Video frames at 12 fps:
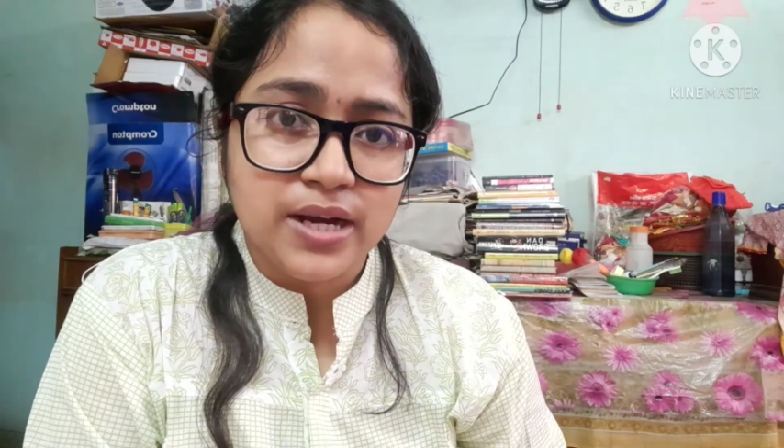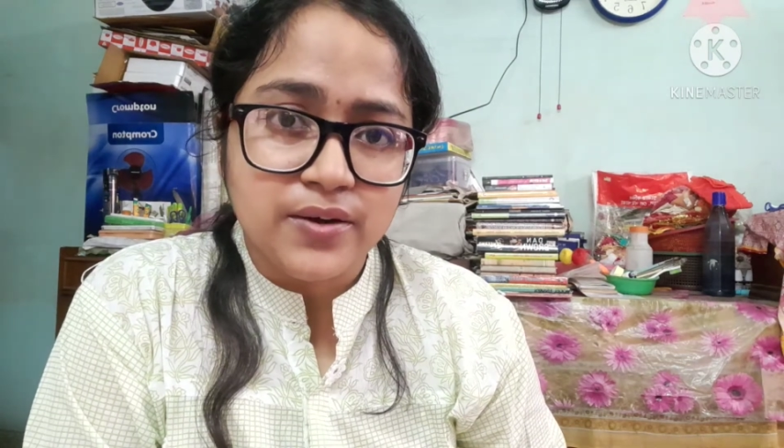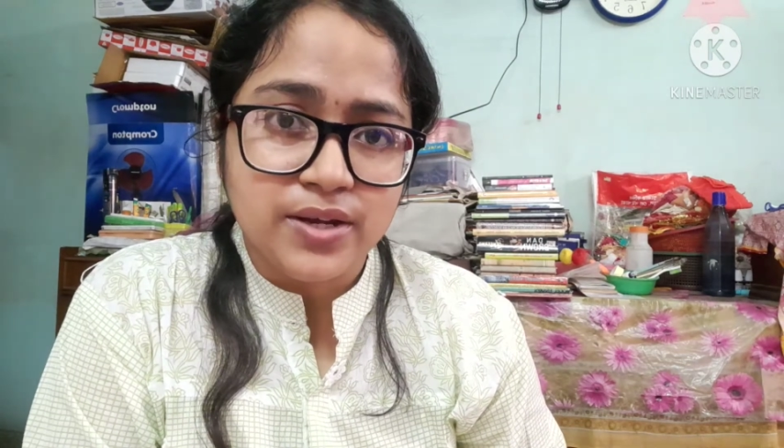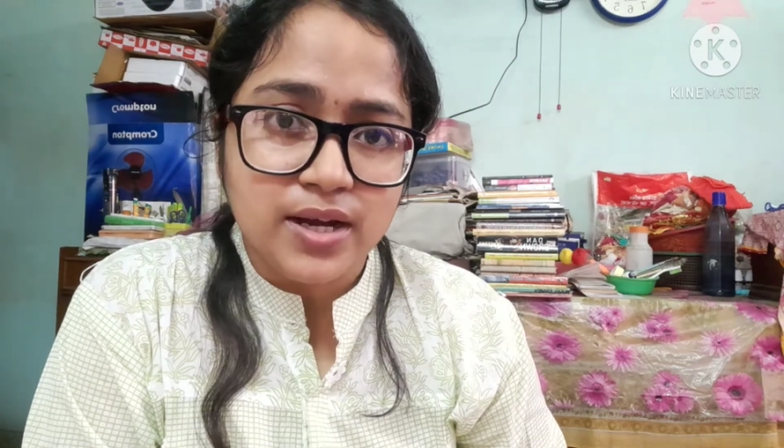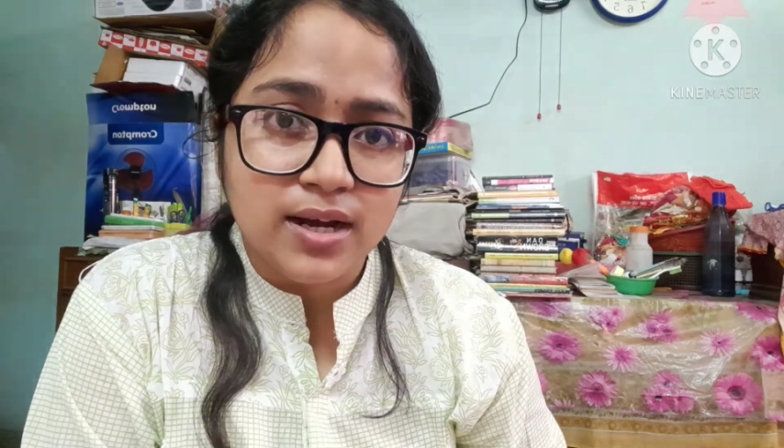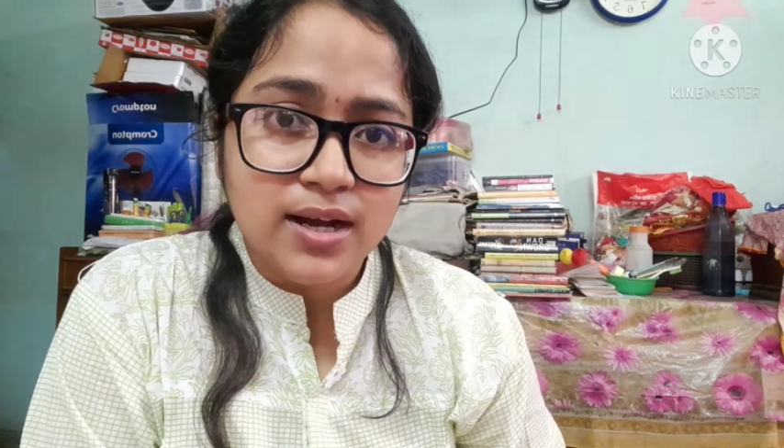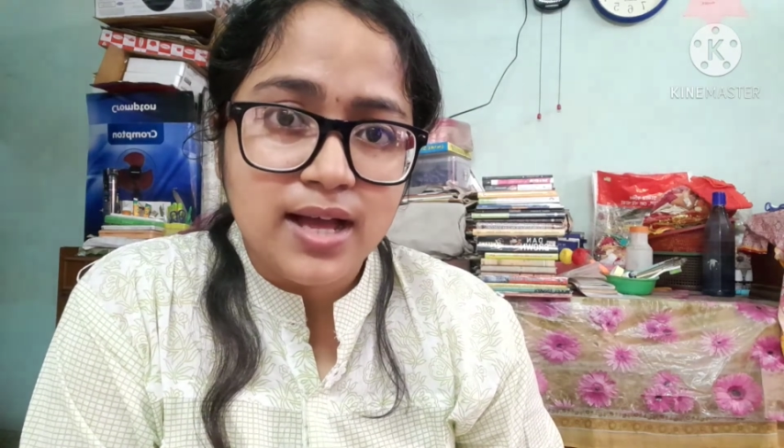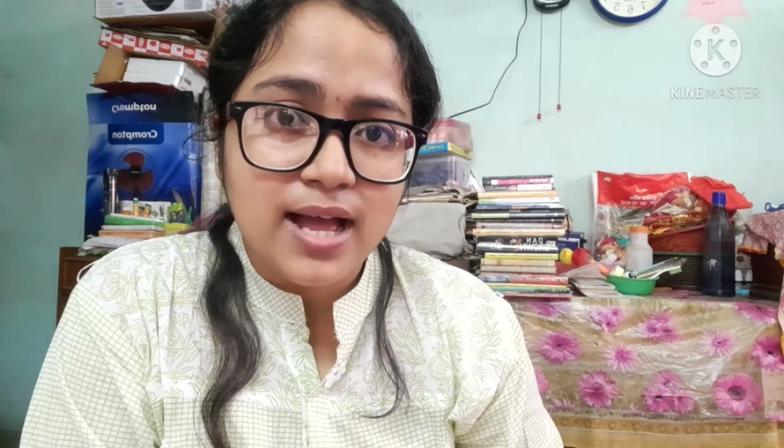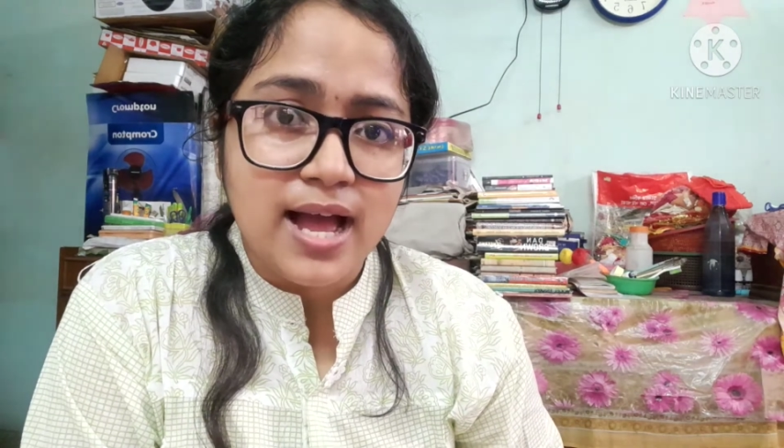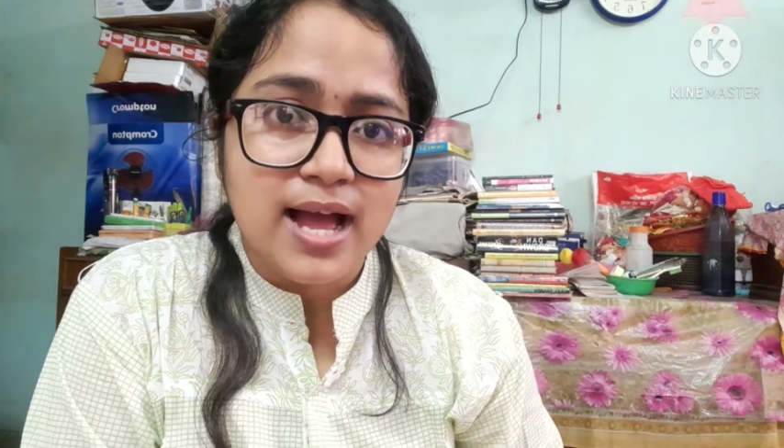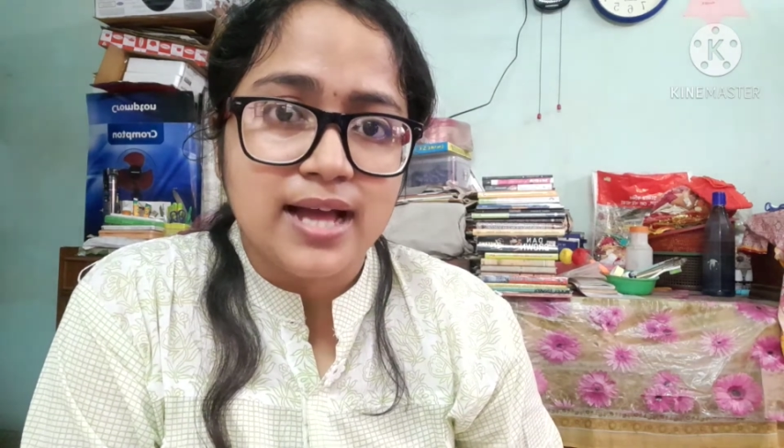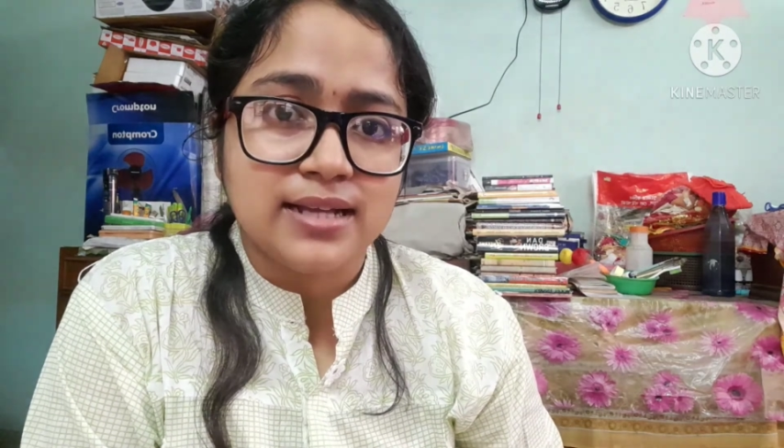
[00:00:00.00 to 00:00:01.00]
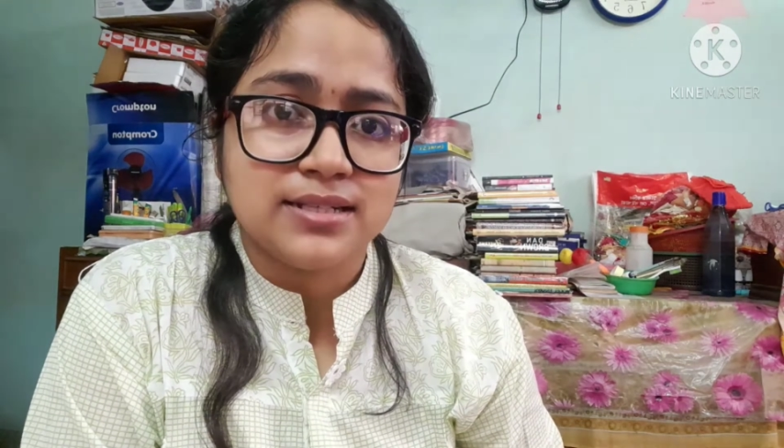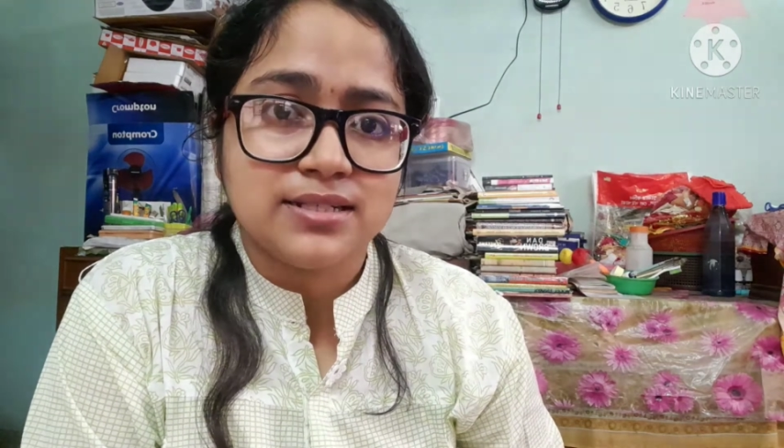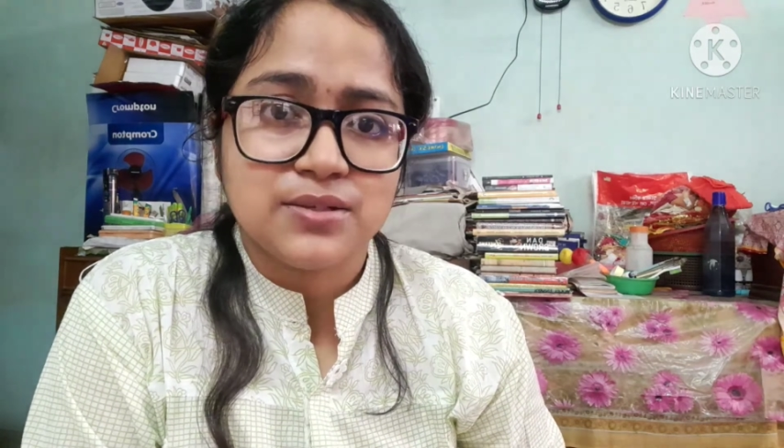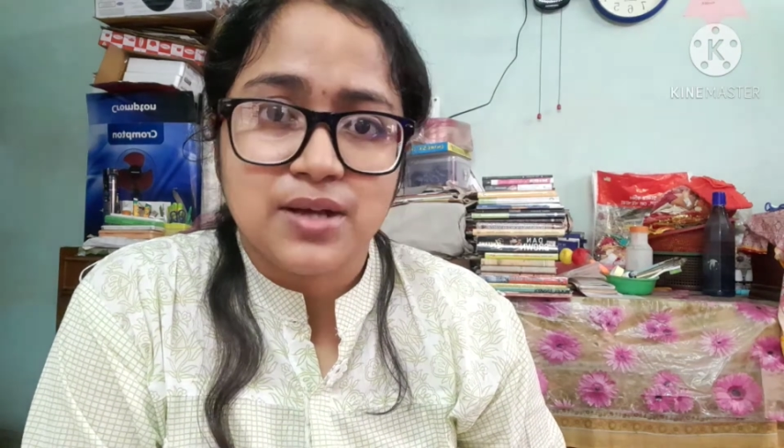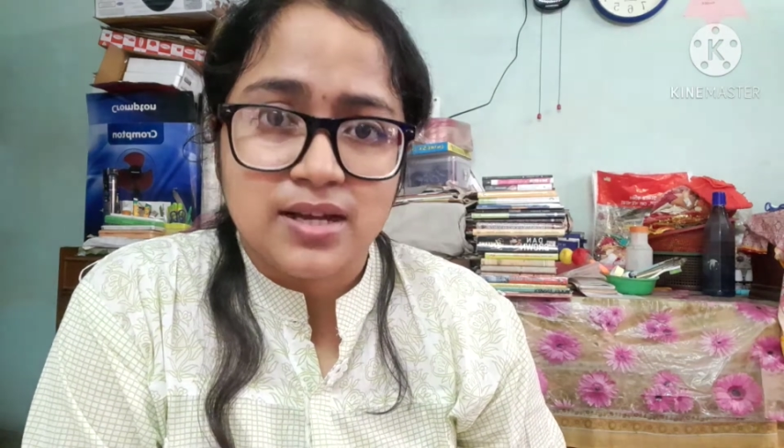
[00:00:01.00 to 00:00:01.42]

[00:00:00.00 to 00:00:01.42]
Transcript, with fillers: area and